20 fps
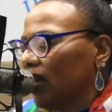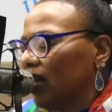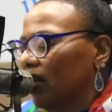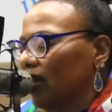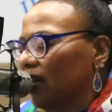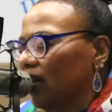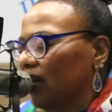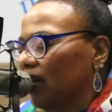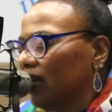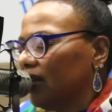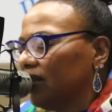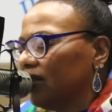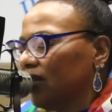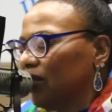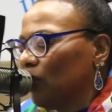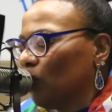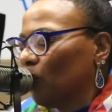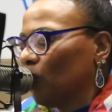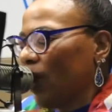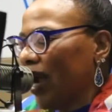uh,
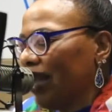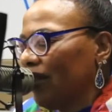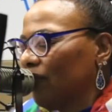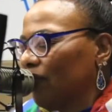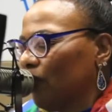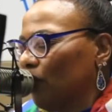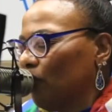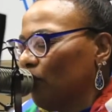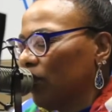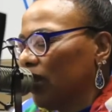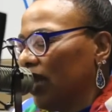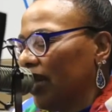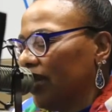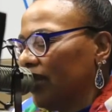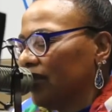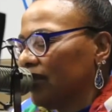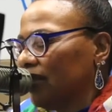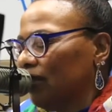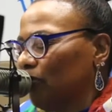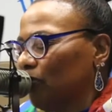their rightful
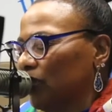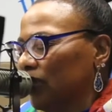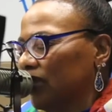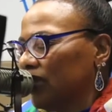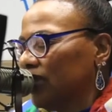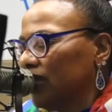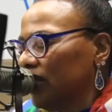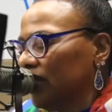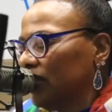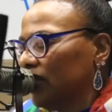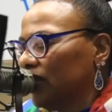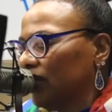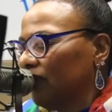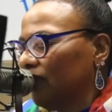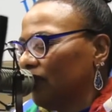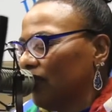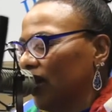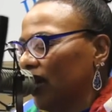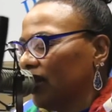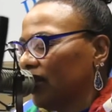place and position,
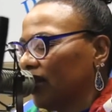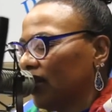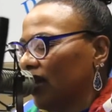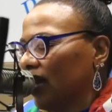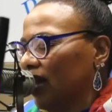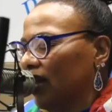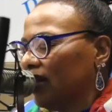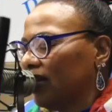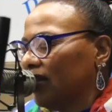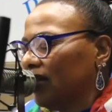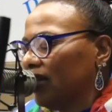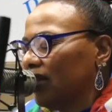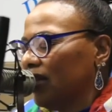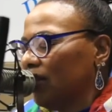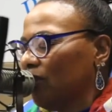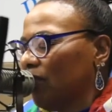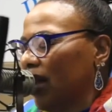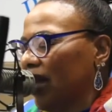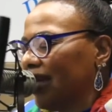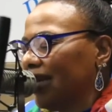Father God, that
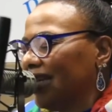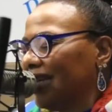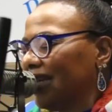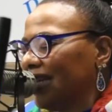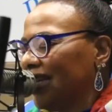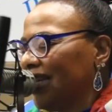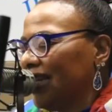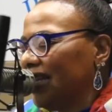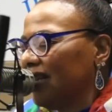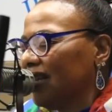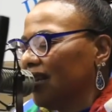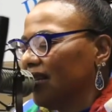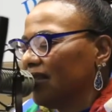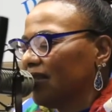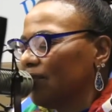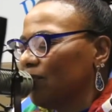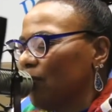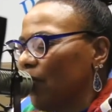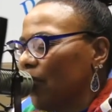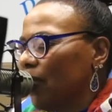they might lead
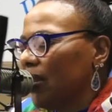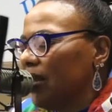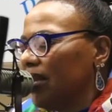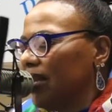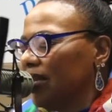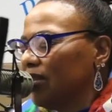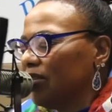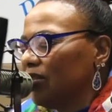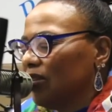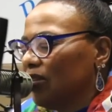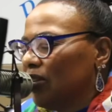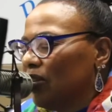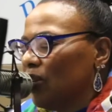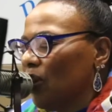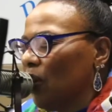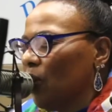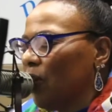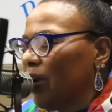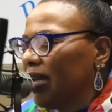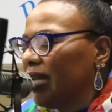us into
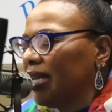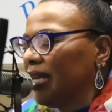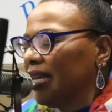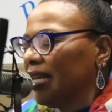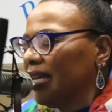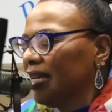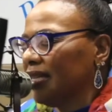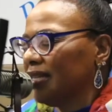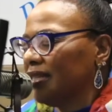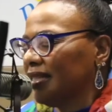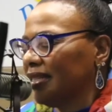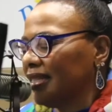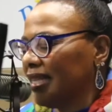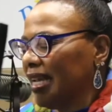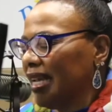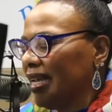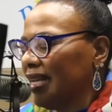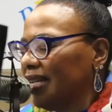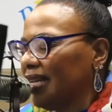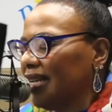knowing and
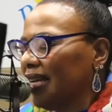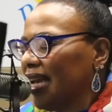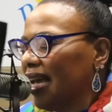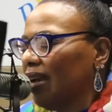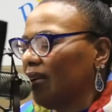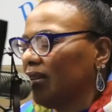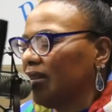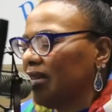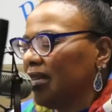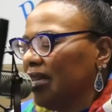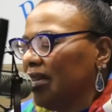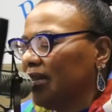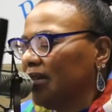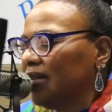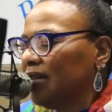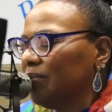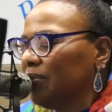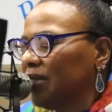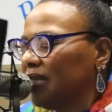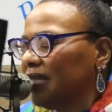understanding our
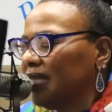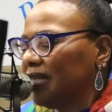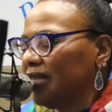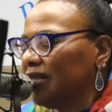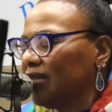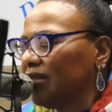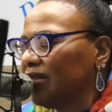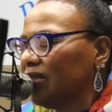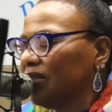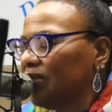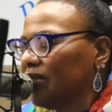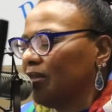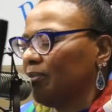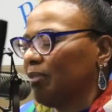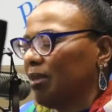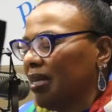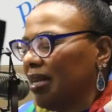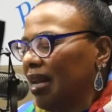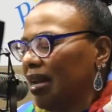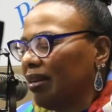kingdom citizenship
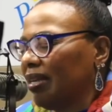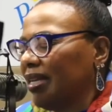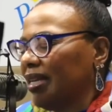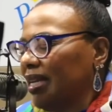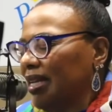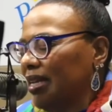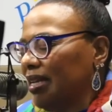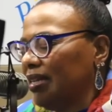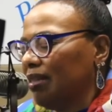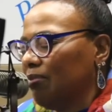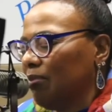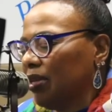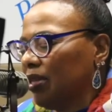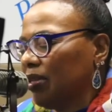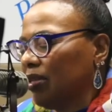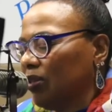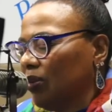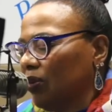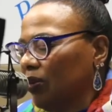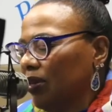and our kingdom
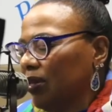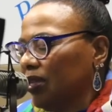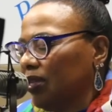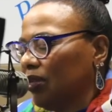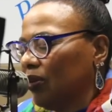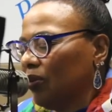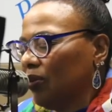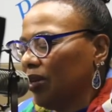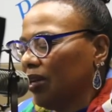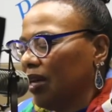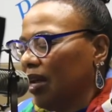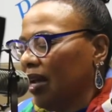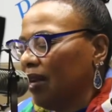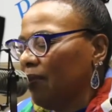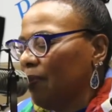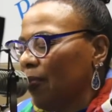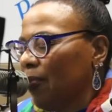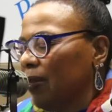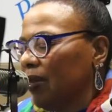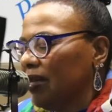authority, Lord God.
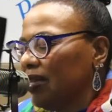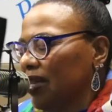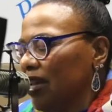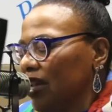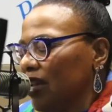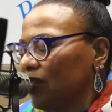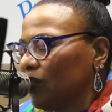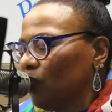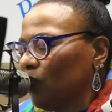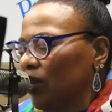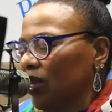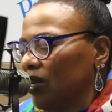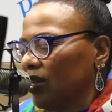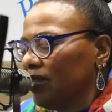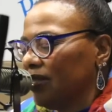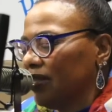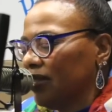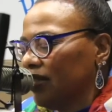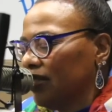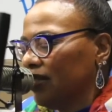Yes, we are
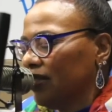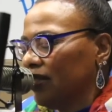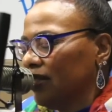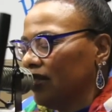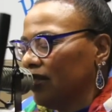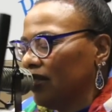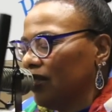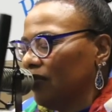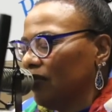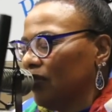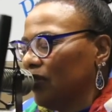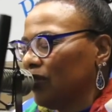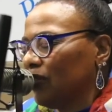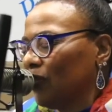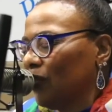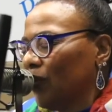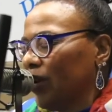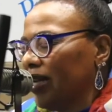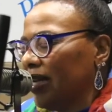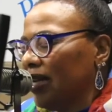citizens of this
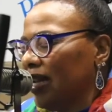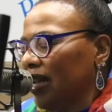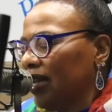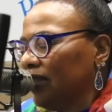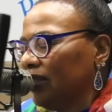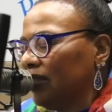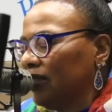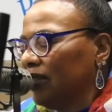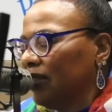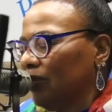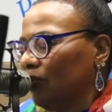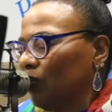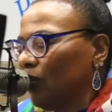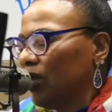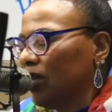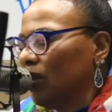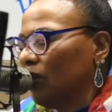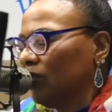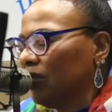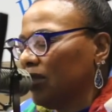great nation, and
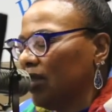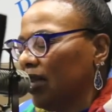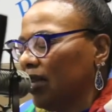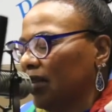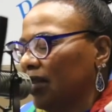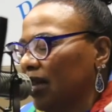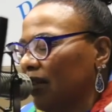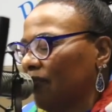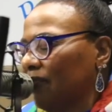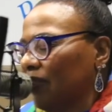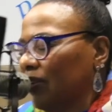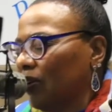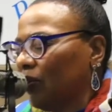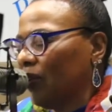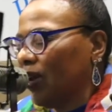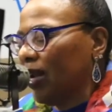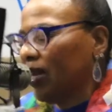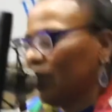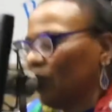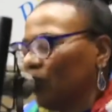we don't take that for
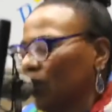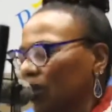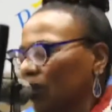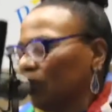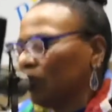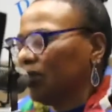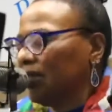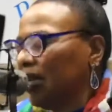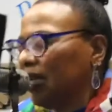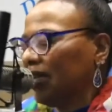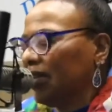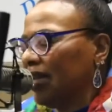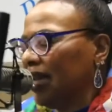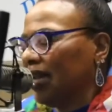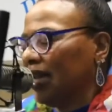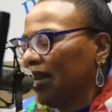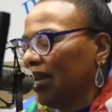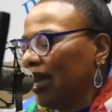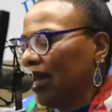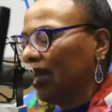granted. We don't take
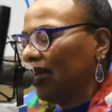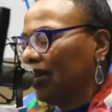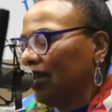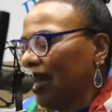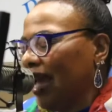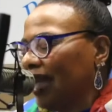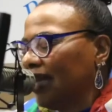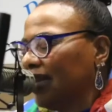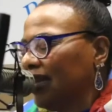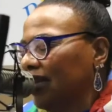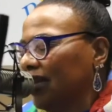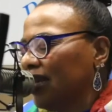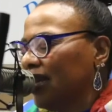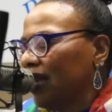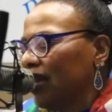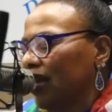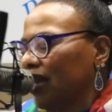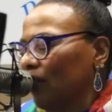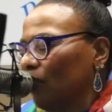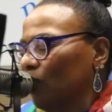that light lightly,
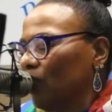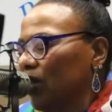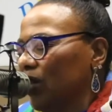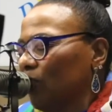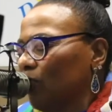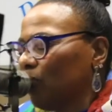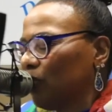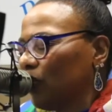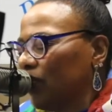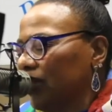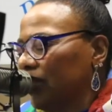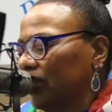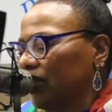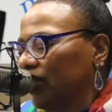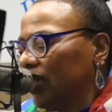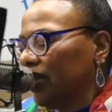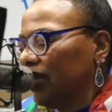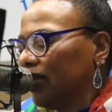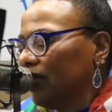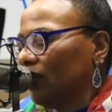and we
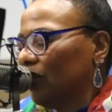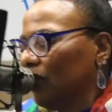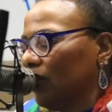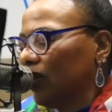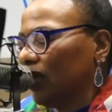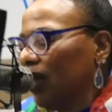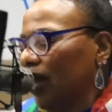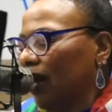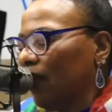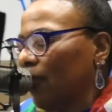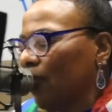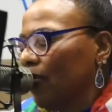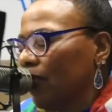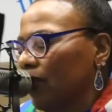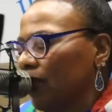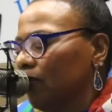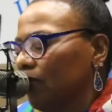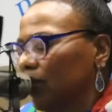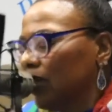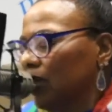appreciate it, Lord God.
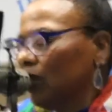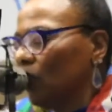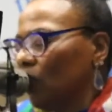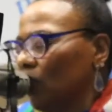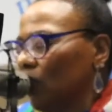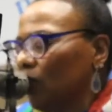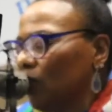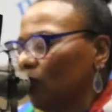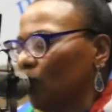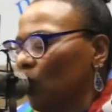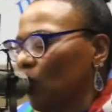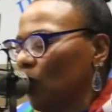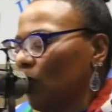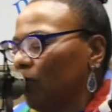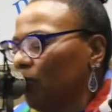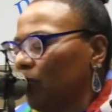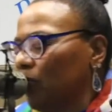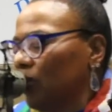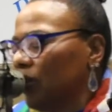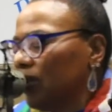But, Lord, more
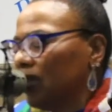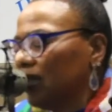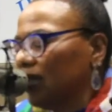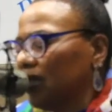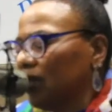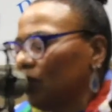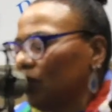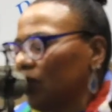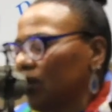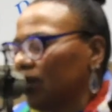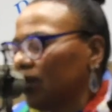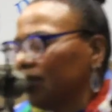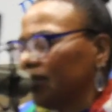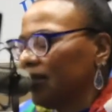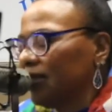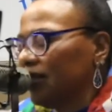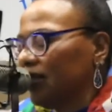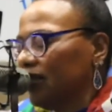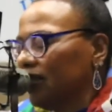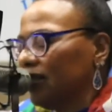importantly, we are
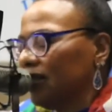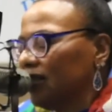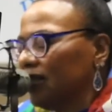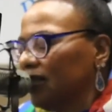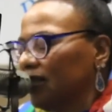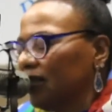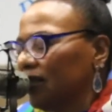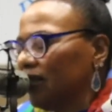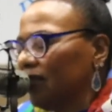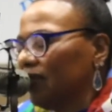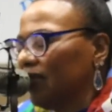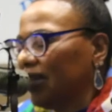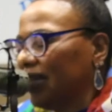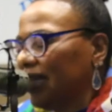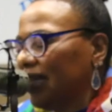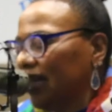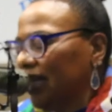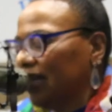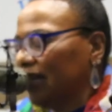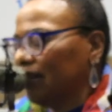citizens of the
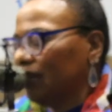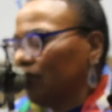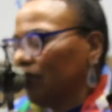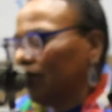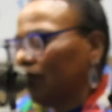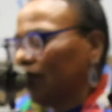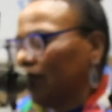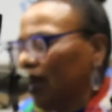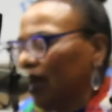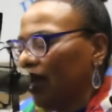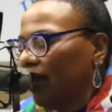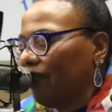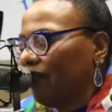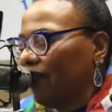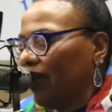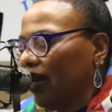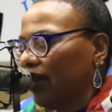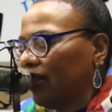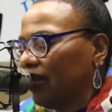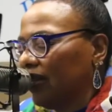kingdom of God,
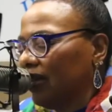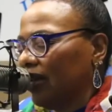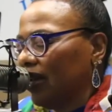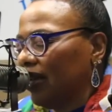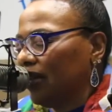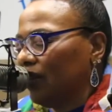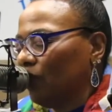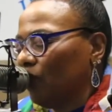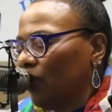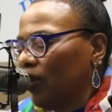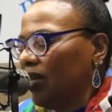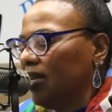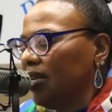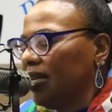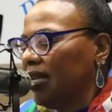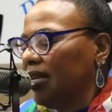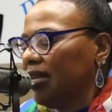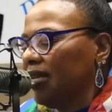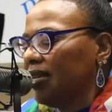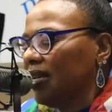Father God, and we
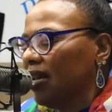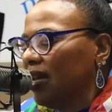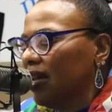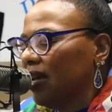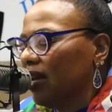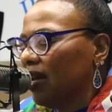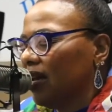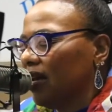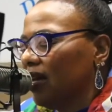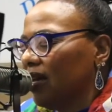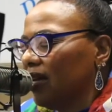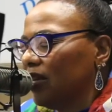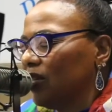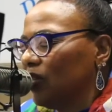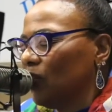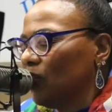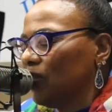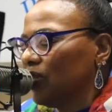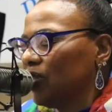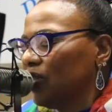need uh,
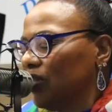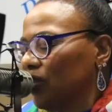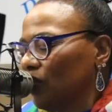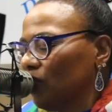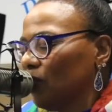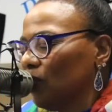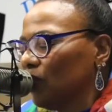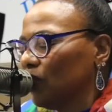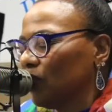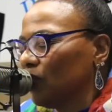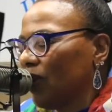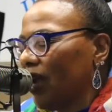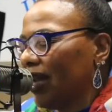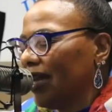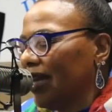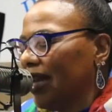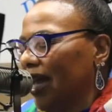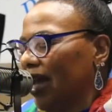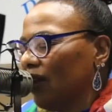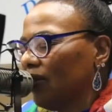your generals
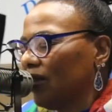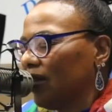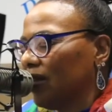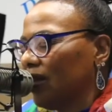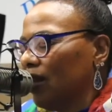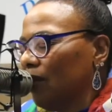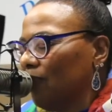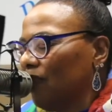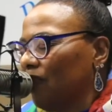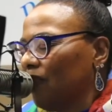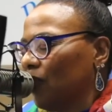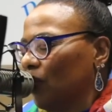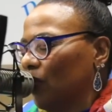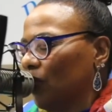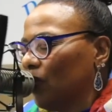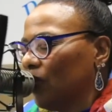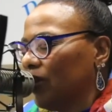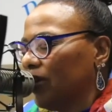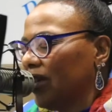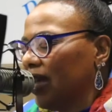right now to come
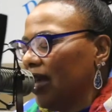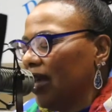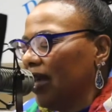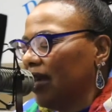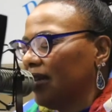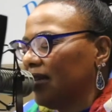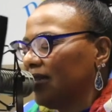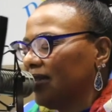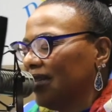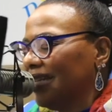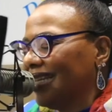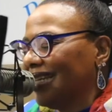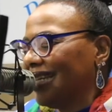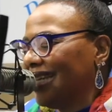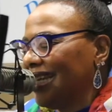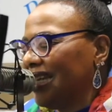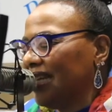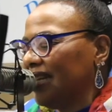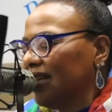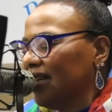forward and to
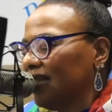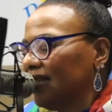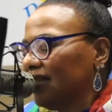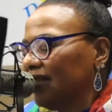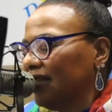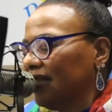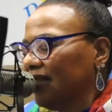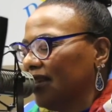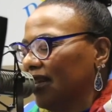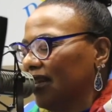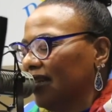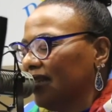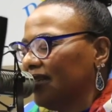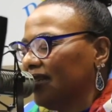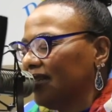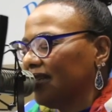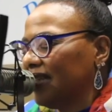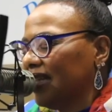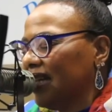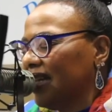lead us into
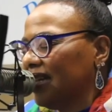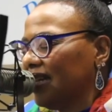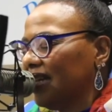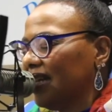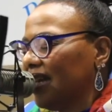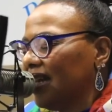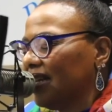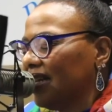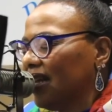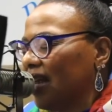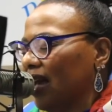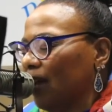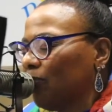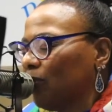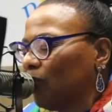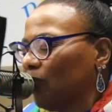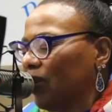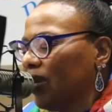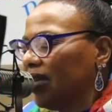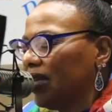understanding that and
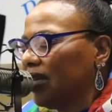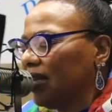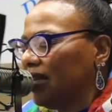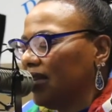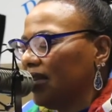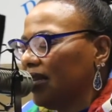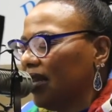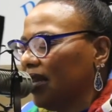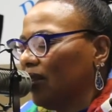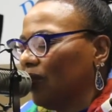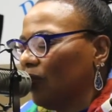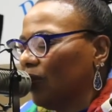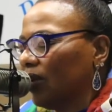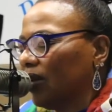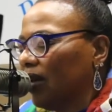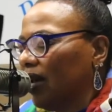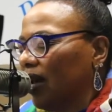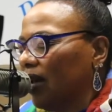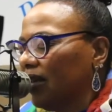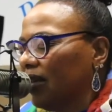operating in that,
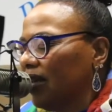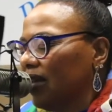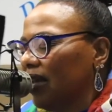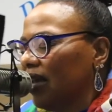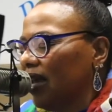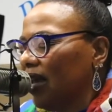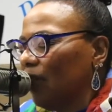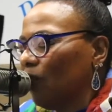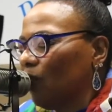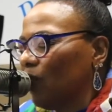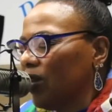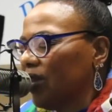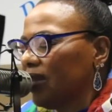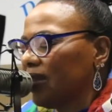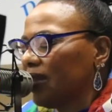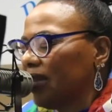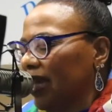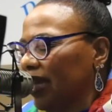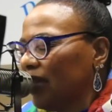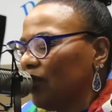Lord God. And we
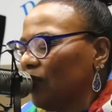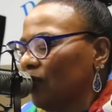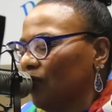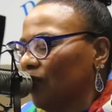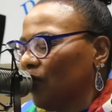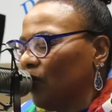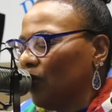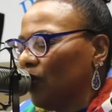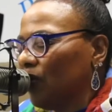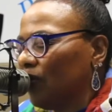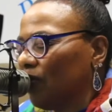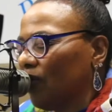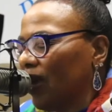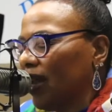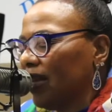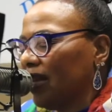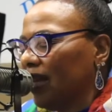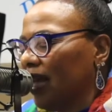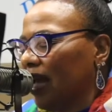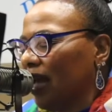thank you for it
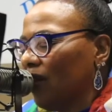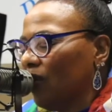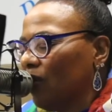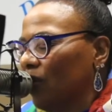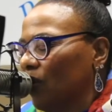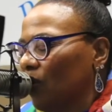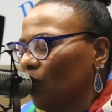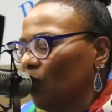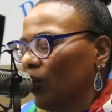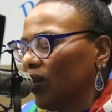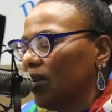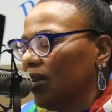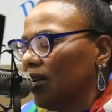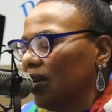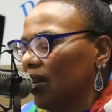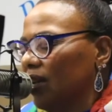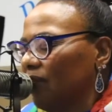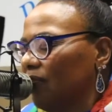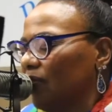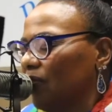right now. We
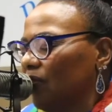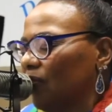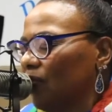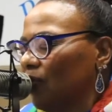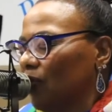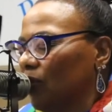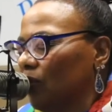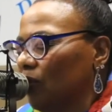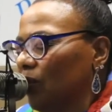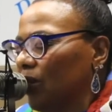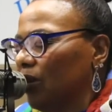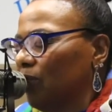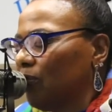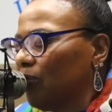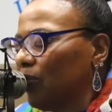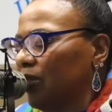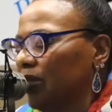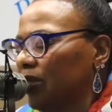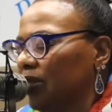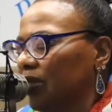love you for it. We
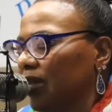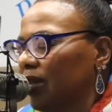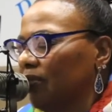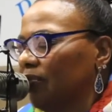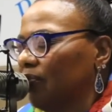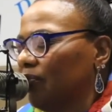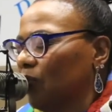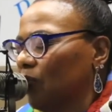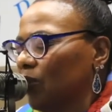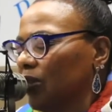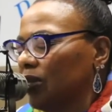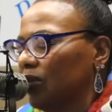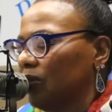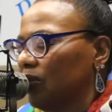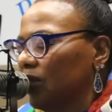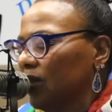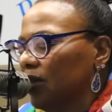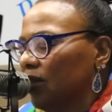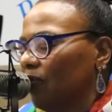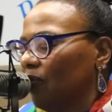appreciate for you.
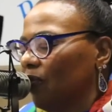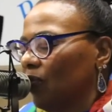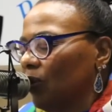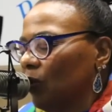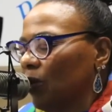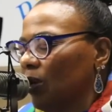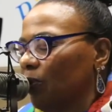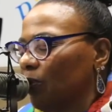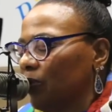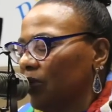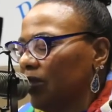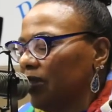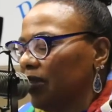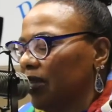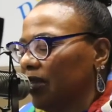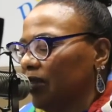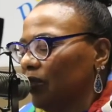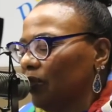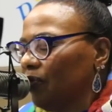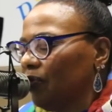We
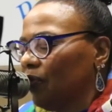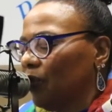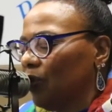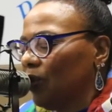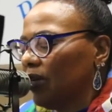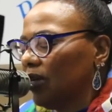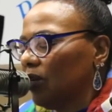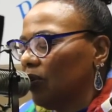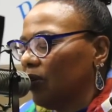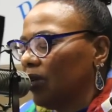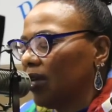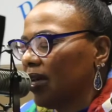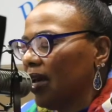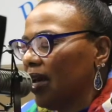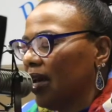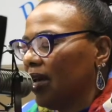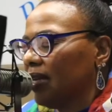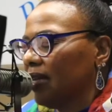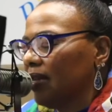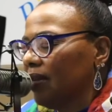appreciate you for it, Lord
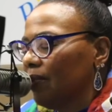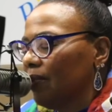God.